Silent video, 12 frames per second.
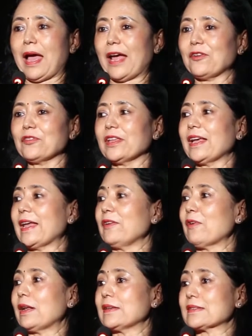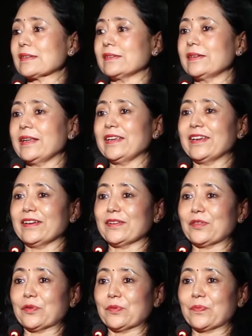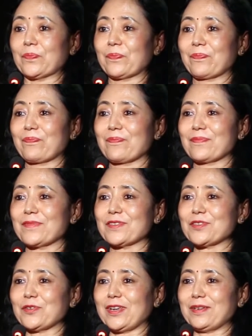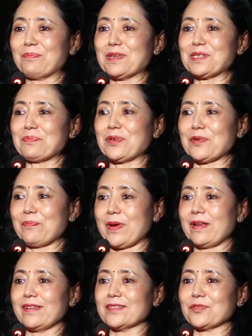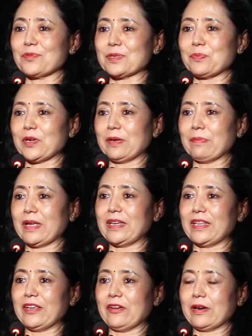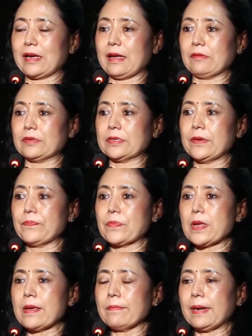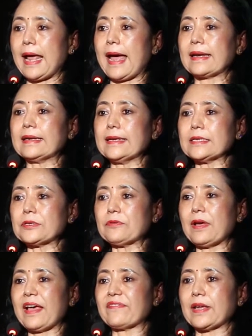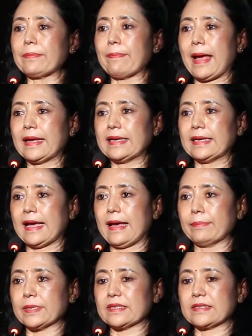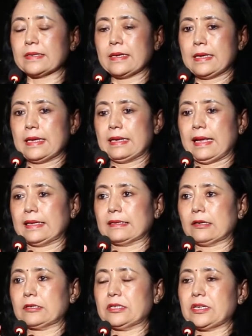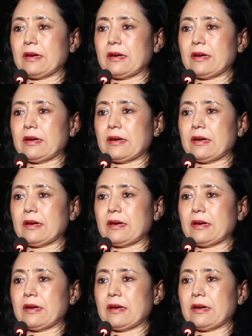I don't think anyone is earning here. So it must be your parents who's putting money in your account. But at least you have that banking habits. Like Dr.